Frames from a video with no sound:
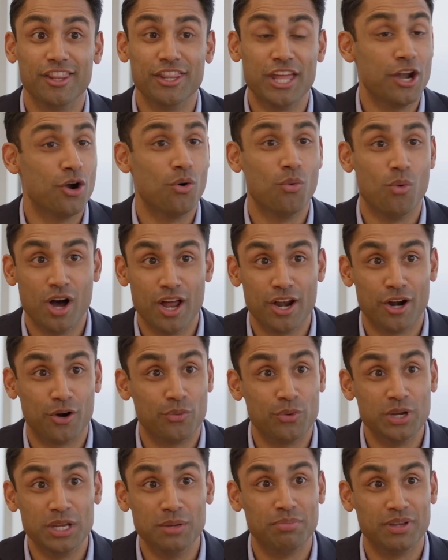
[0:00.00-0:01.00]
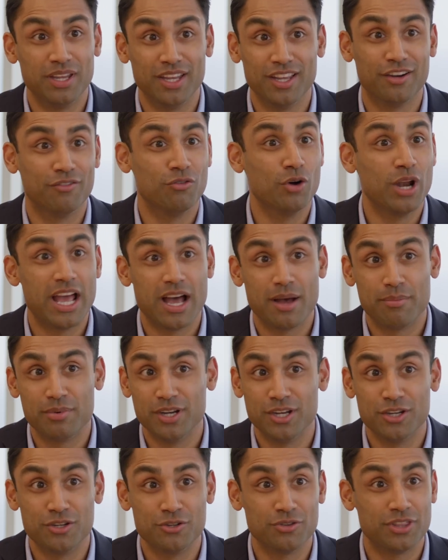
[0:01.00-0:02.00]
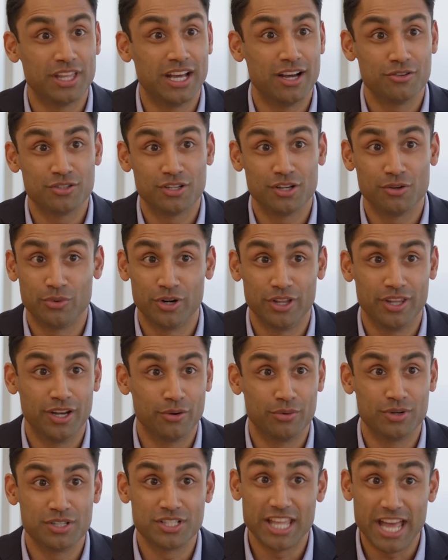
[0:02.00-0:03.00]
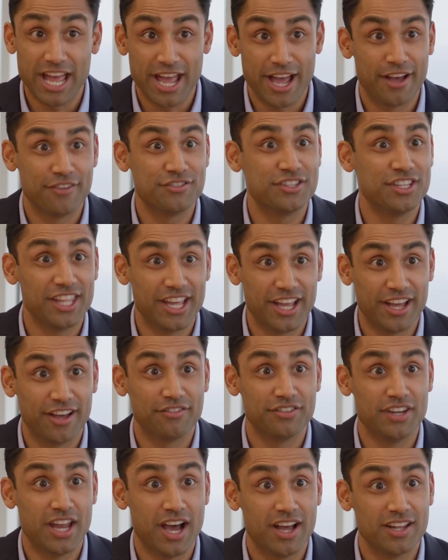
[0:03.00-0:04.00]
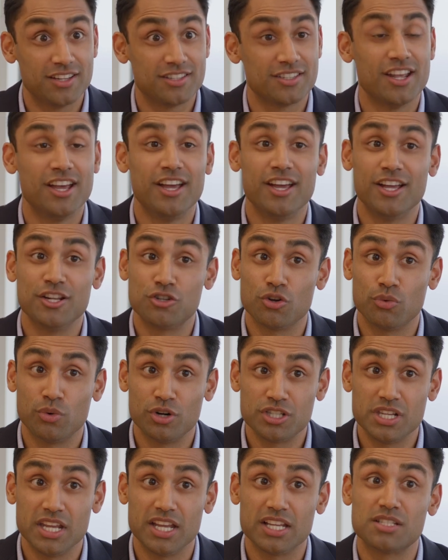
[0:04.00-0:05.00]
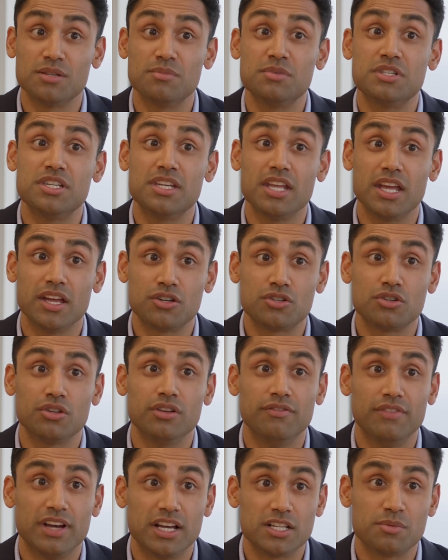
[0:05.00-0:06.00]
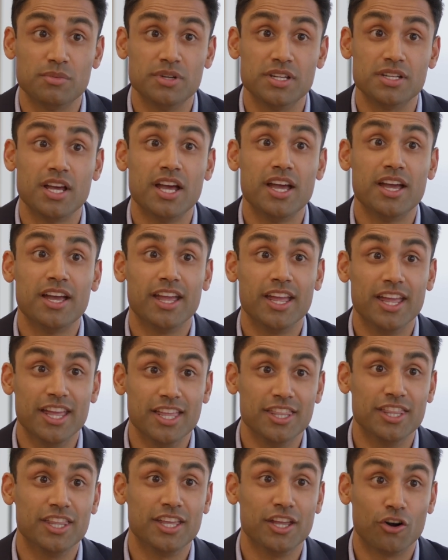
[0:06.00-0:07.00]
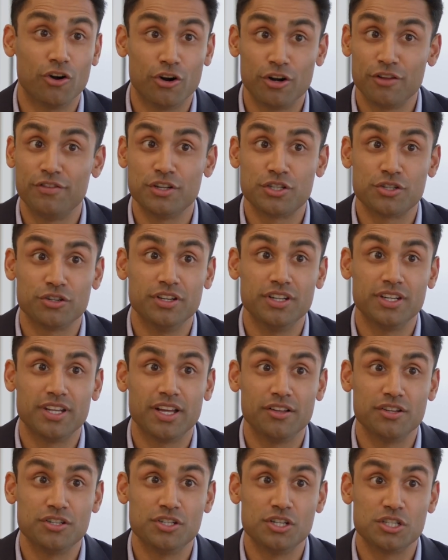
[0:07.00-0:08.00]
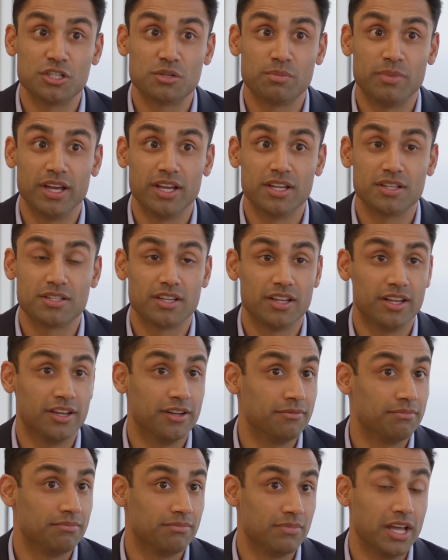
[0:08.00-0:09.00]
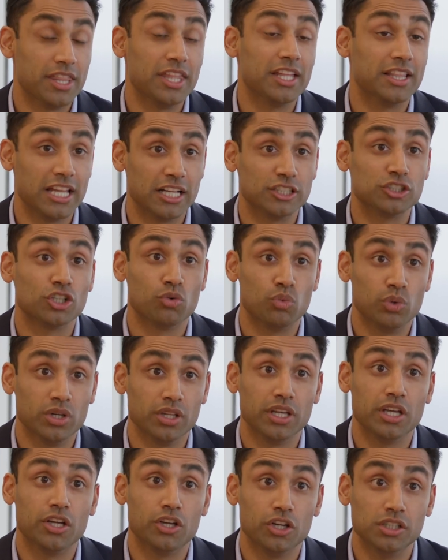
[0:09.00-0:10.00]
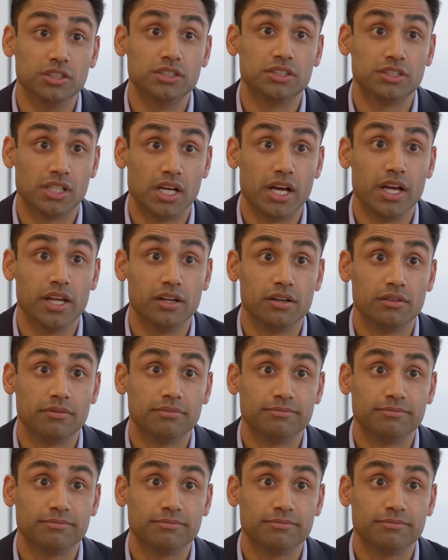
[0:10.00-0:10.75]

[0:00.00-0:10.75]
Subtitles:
They don't want a repeat of what happened in 2000 where there was the haves and the have-nots. And so we're seeing substantial investment in the artificial intelligence space, and I think that's a really good sign.